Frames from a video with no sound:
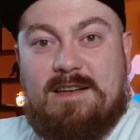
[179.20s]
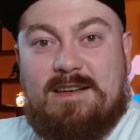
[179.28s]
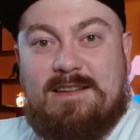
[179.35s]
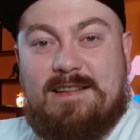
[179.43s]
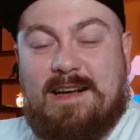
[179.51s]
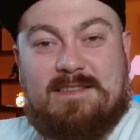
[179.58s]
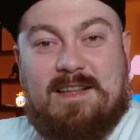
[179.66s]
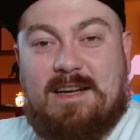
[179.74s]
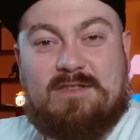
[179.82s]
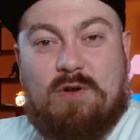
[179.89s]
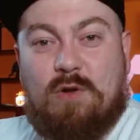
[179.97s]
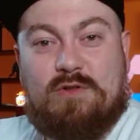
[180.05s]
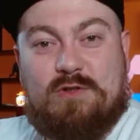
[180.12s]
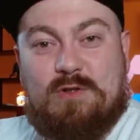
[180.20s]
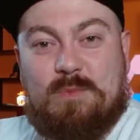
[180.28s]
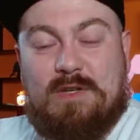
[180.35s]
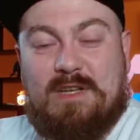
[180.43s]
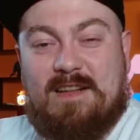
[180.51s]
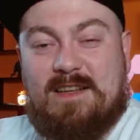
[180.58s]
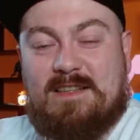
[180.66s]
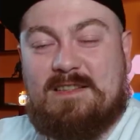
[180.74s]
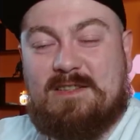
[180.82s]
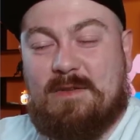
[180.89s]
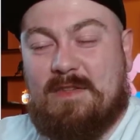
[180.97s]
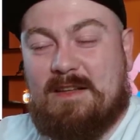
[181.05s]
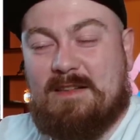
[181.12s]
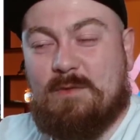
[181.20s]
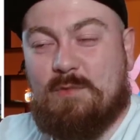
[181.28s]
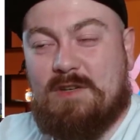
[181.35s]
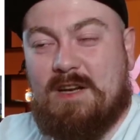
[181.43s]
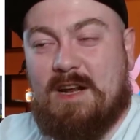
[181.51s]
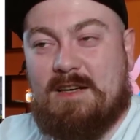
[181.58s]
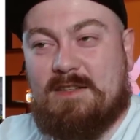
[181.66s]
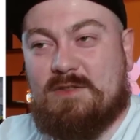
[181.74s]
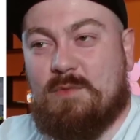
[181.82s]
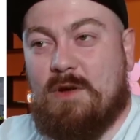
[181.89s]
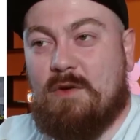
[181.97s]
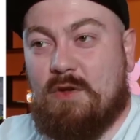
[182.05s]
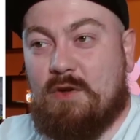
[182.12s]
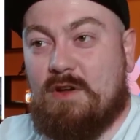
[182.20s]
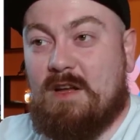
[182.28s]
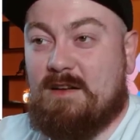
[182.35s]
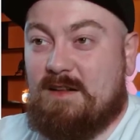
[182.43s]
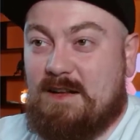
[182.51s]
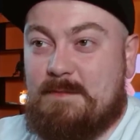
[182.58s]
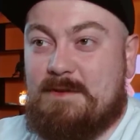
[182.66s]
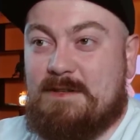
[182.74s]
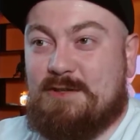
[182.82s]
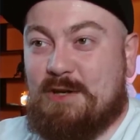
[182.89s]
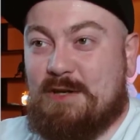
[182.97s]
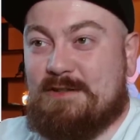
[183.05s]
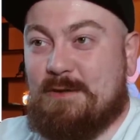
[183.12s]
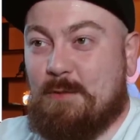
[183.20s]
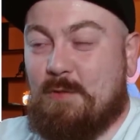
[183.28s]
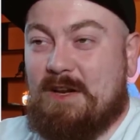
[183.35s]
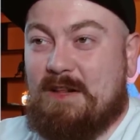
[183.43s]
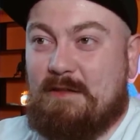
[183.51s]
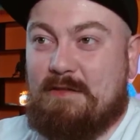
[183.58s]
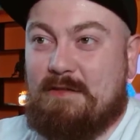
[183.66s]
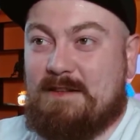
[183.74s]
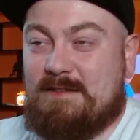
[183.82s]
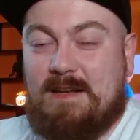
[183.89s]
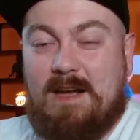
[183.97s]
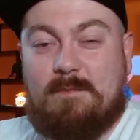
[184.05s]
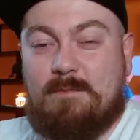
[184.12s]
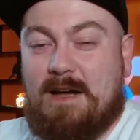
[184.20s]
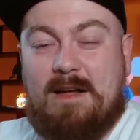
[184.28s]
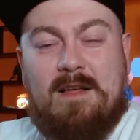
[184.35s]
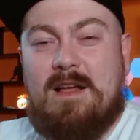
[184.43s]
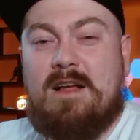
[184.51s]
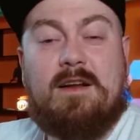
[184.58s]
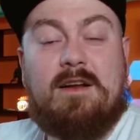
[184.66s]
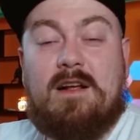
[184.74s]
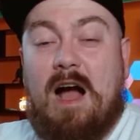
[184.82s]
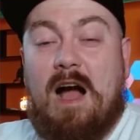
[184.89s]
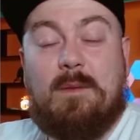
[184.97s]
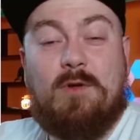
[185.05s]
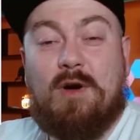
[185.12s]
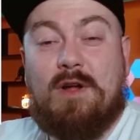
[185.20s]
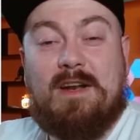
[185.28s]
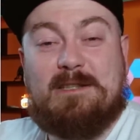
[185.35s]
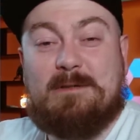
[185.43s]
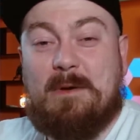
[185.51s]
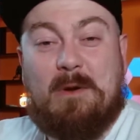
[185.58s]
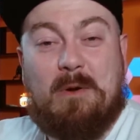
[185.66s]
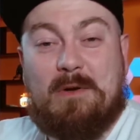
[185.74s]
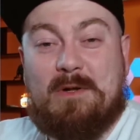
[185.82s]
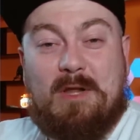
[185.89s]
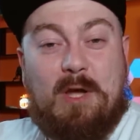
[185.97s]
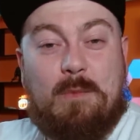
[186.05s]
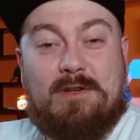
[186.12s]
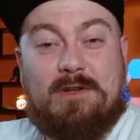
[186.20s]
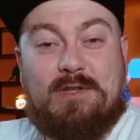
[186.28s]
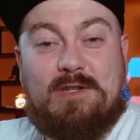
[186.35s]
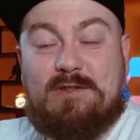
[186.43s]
That's all it should be. And this is the thing that we're getting as well now. Climate change. Now, one of the things that I'm not an expert on climate change.